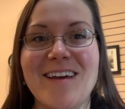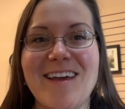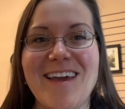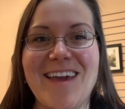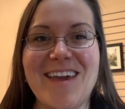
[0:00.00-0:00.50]

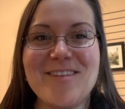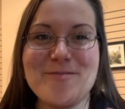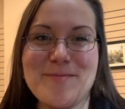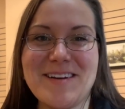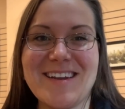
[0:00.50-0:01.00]
Hey
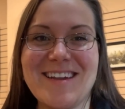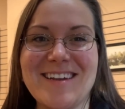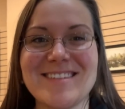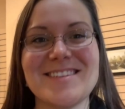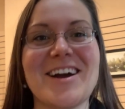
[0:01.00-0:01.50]
everybody,
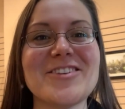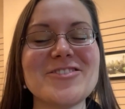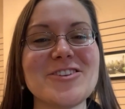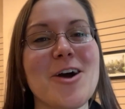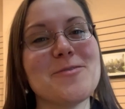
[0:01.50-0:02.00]
it's Dr.
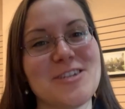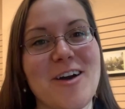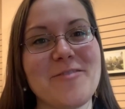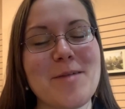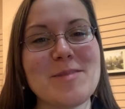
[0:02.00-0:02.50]
Shaw with Shaw
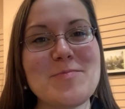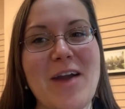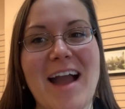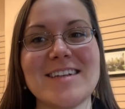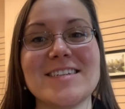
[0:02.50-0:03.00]
Family
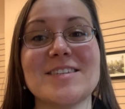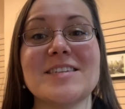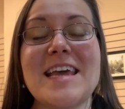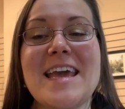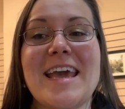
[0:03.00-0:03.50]
Practice,
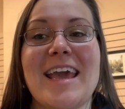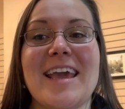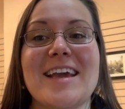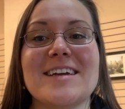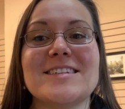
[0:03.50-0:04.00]

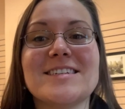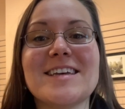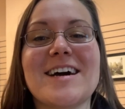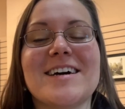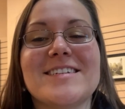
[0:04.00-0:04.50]
and
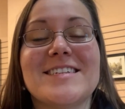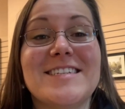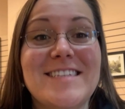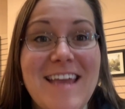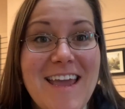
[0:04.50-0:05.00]

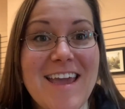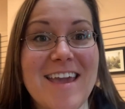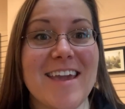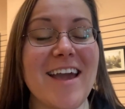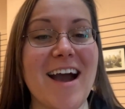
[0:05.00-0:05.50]

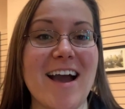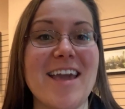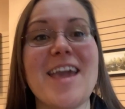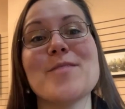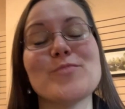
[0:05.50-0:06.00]
today I
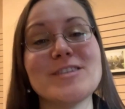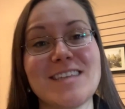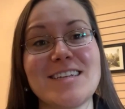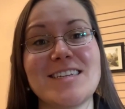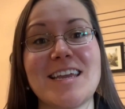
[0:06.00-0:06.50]
am
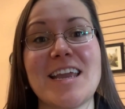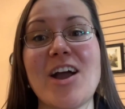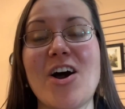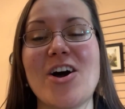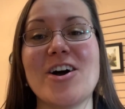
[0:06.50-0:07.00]
presenting
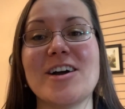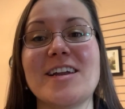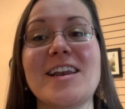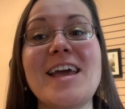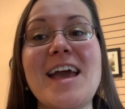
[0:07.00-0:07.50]

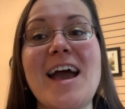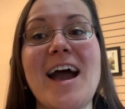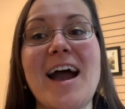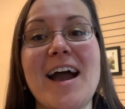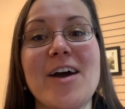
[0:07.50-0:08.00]
on
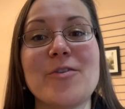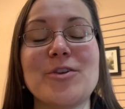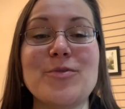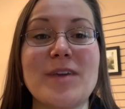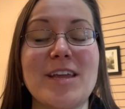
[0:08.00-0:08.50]
how
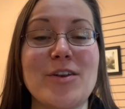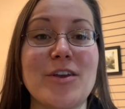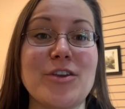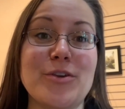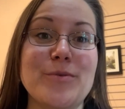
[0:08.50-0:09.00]
you
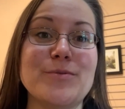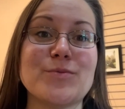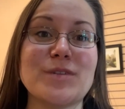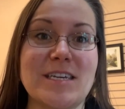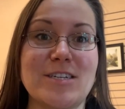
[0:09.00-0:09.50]
can
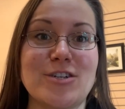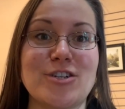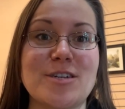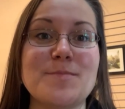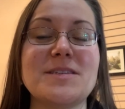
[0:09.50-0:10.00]
use
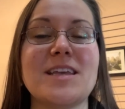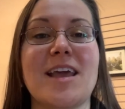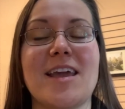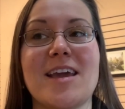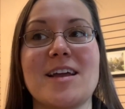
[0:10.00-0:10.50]
relationships
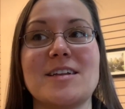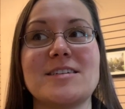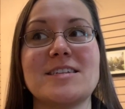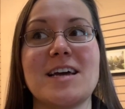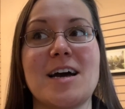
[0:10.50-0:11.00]

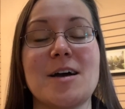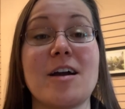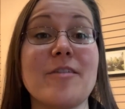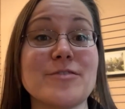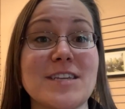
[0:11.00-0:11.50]
and
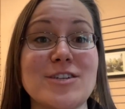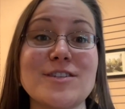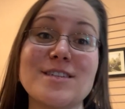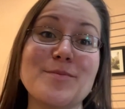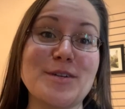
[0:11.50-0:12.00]

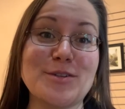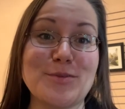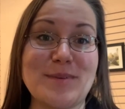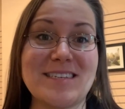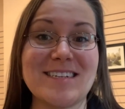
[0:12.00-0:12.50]
conversations to build
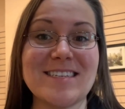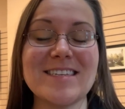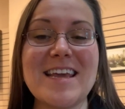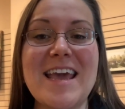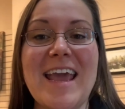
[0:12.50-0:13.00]
your business.
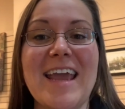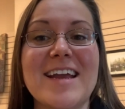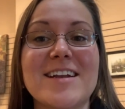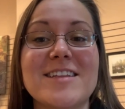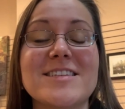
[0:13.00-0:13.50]

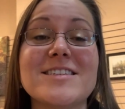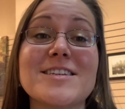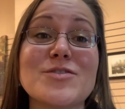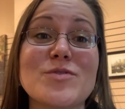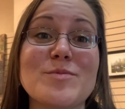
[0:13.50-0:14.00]
And this is
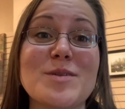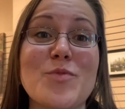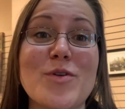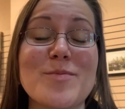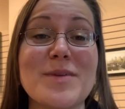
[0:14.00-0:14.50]
extremely
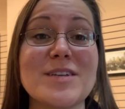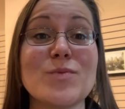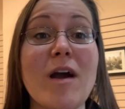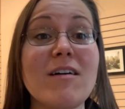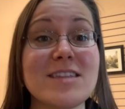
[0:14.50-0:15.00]
important because
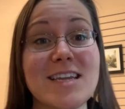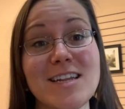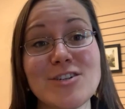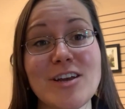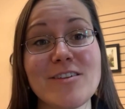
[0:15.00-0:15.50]
we all need
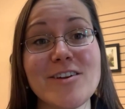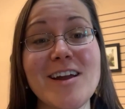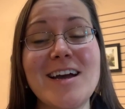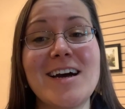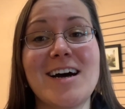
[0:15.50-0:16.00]
each other,
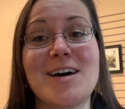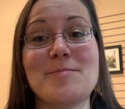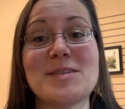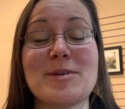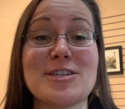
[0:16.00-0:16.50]

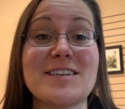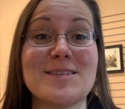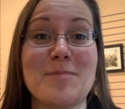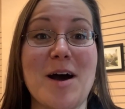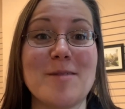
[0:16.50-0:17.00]
especially
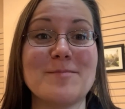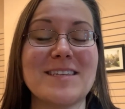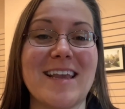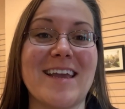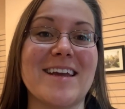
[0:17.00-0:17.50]
as
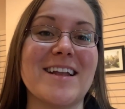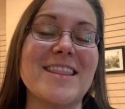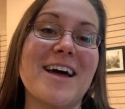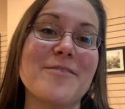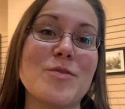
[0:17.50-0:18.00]
moms, and a
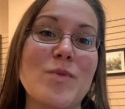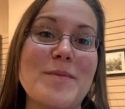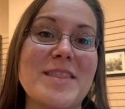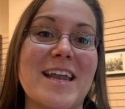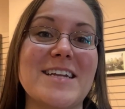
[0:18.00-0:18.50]
lot of the
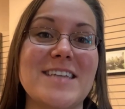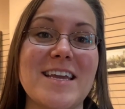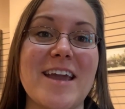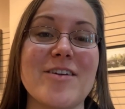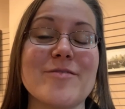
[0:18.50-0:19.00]
women that I take
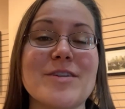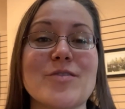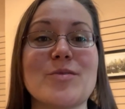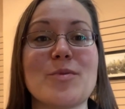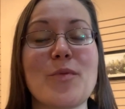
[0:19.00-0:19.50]
care of
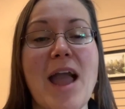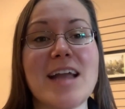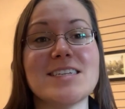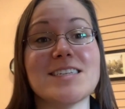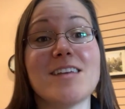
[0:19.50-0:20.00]
here in the
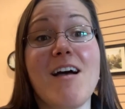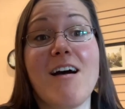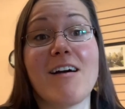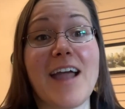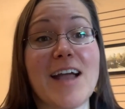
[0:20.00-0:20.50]
practice
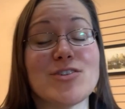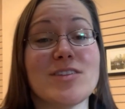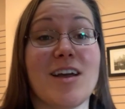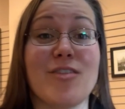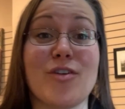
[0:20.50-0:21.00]
are
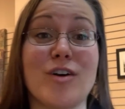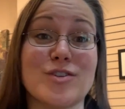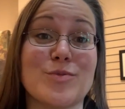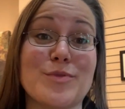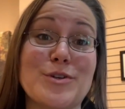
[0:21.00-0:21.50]
actually other
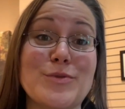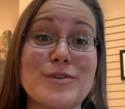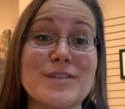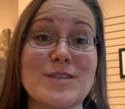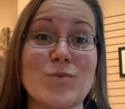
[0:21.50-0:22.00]

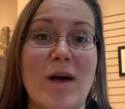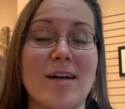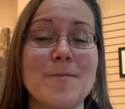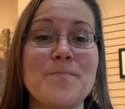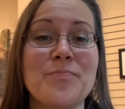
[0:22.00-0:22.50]
entrepreneurs as well.